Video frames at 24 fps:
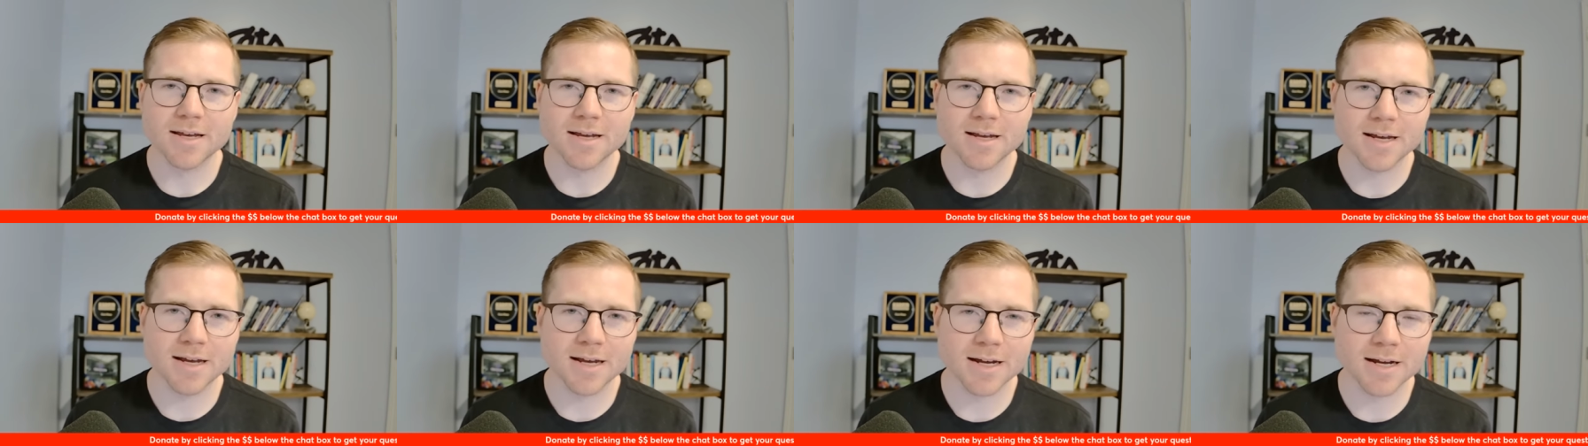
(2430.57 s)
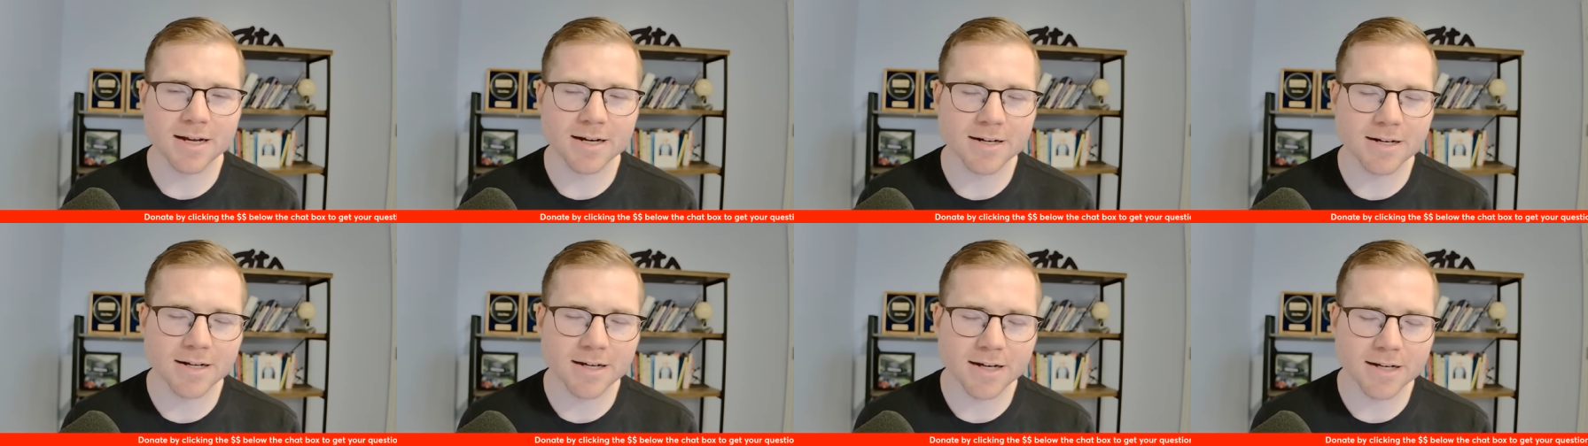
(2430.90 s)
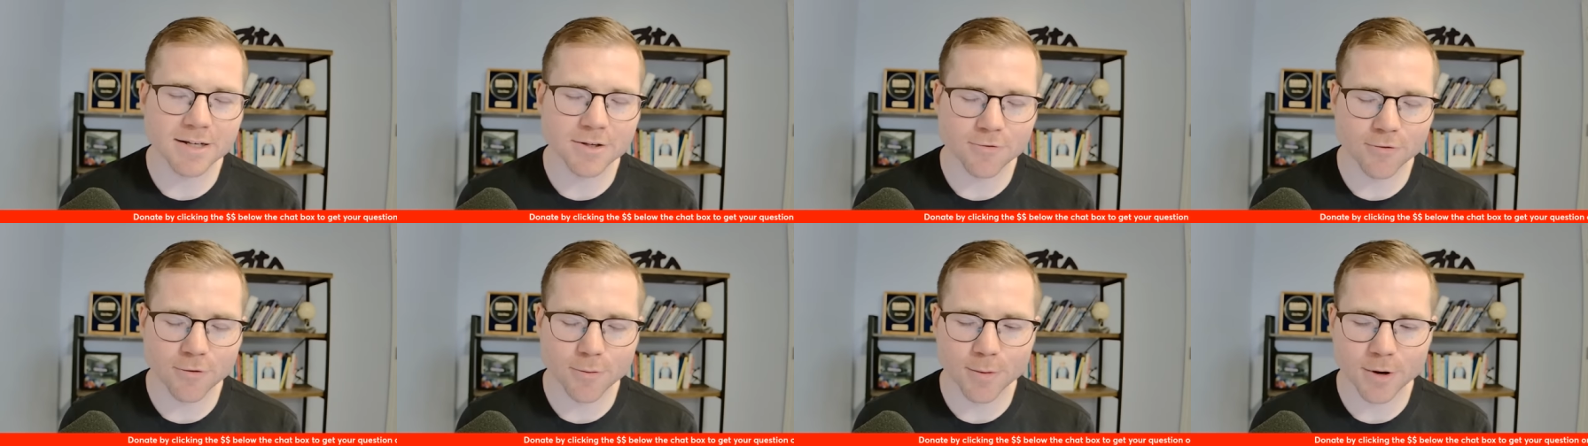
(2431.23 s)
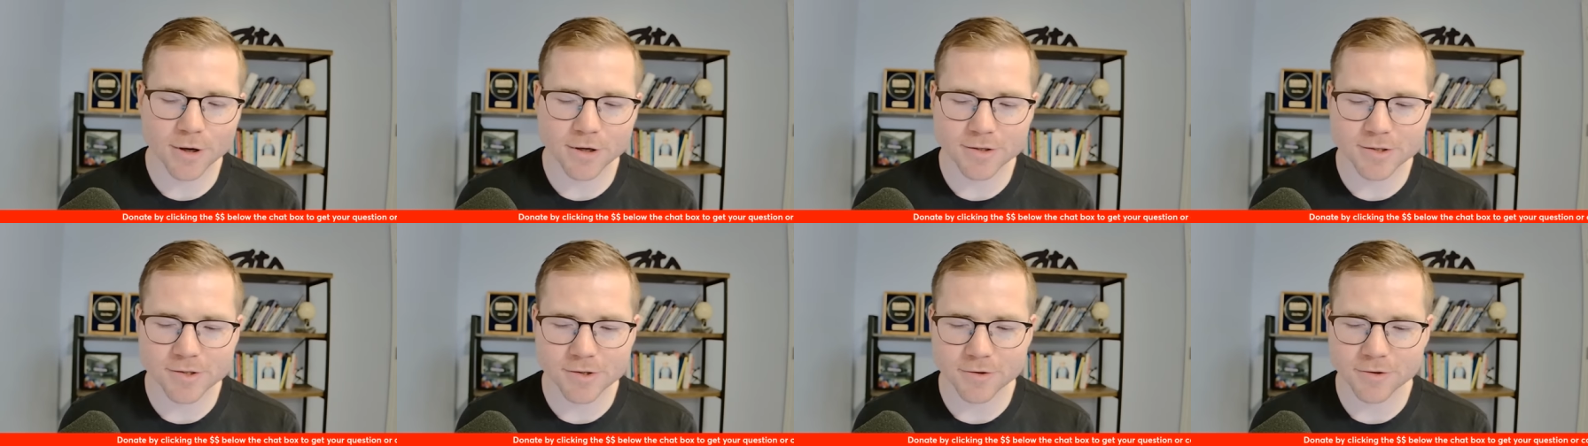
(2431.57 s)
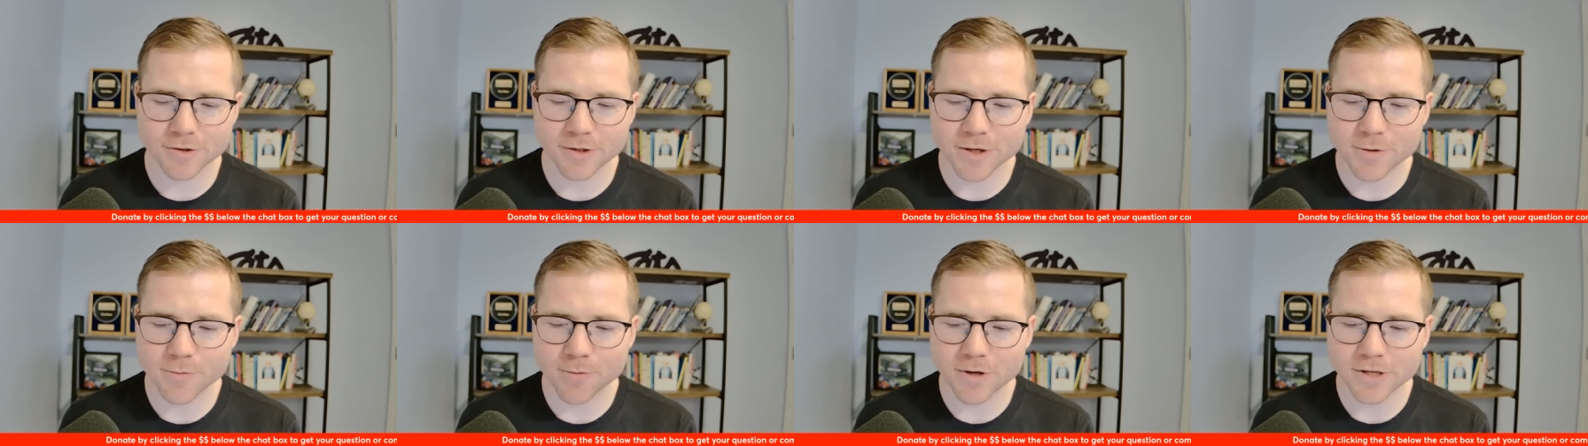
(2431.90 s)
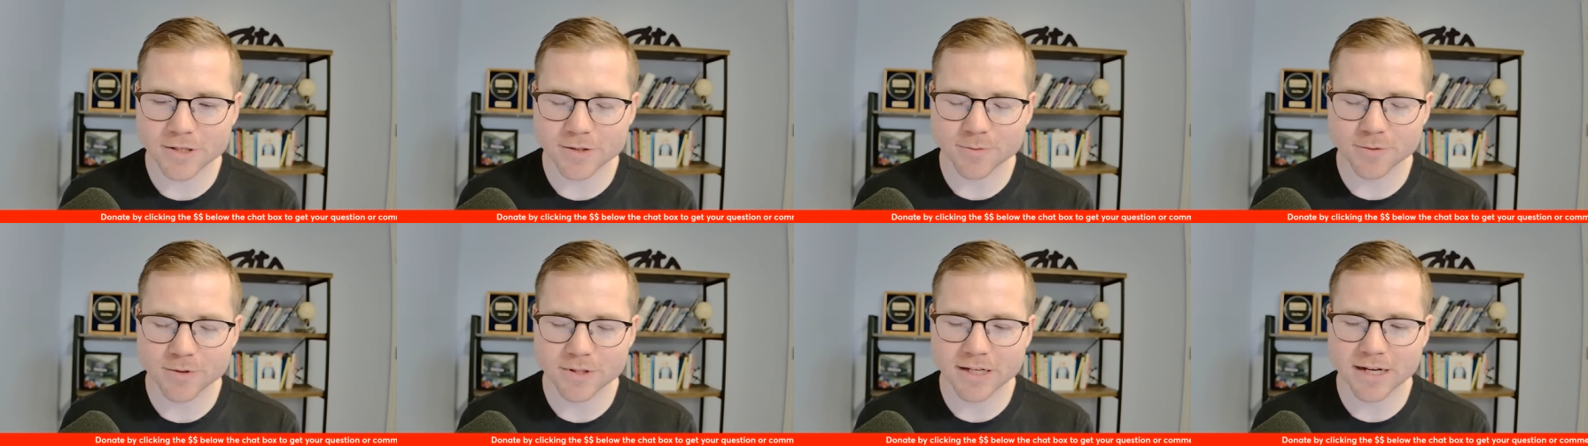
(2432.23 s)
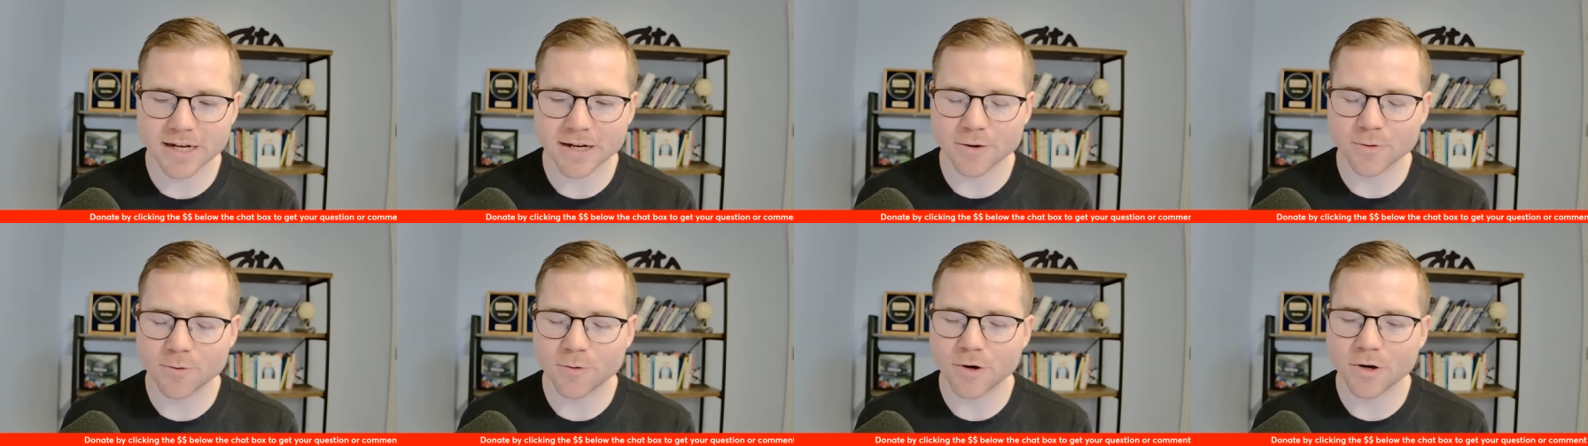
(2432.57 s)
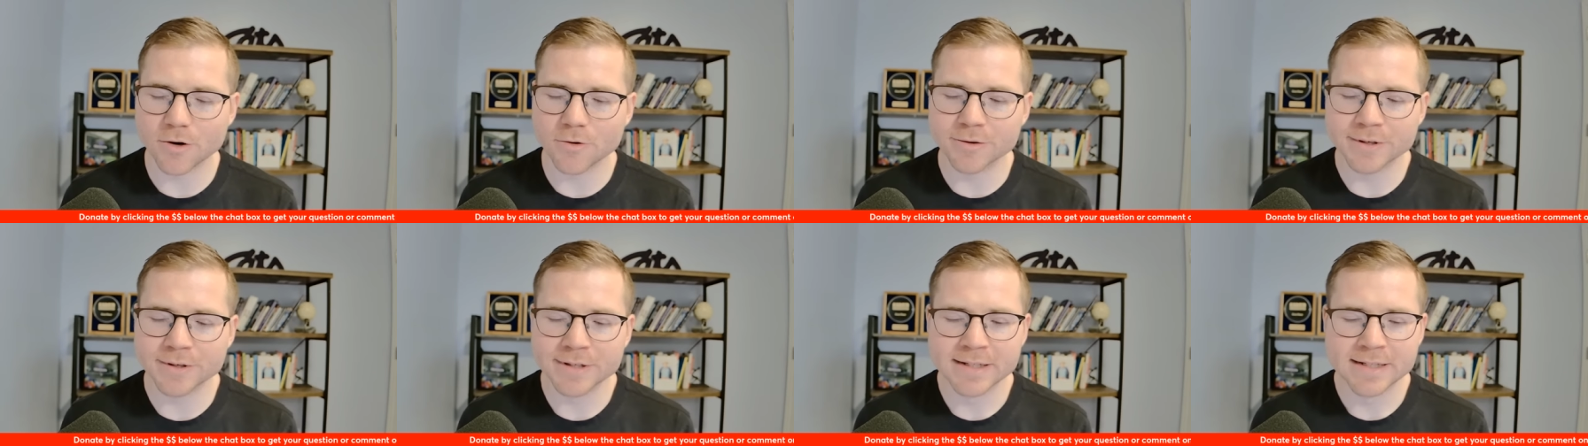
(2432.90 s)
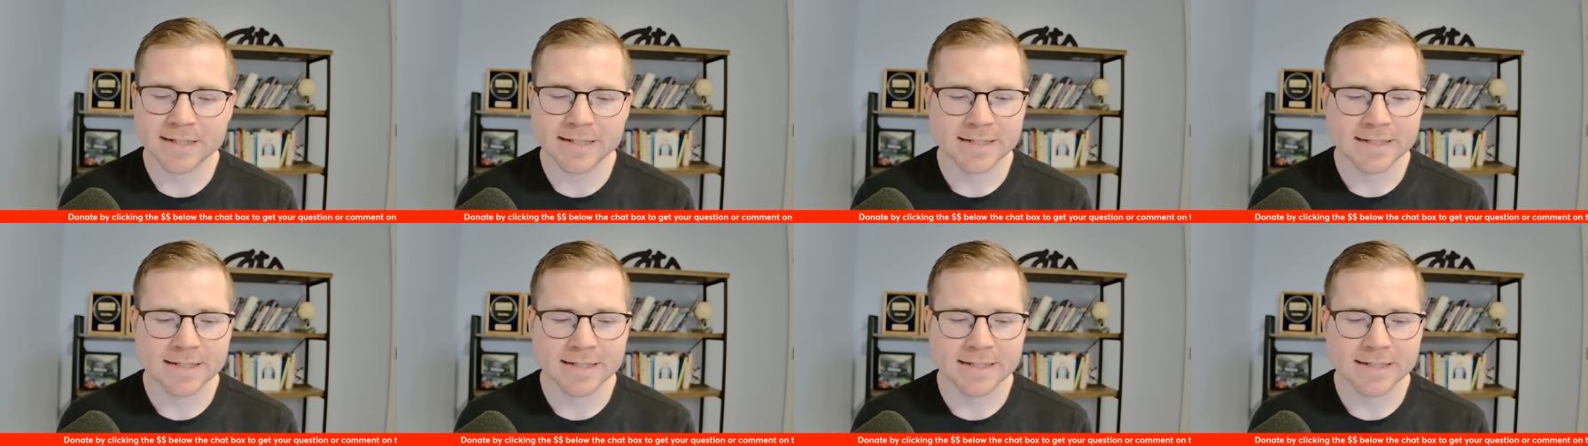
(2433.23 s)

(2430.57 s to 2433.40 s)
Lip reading: And Yormark certainly was with that quote.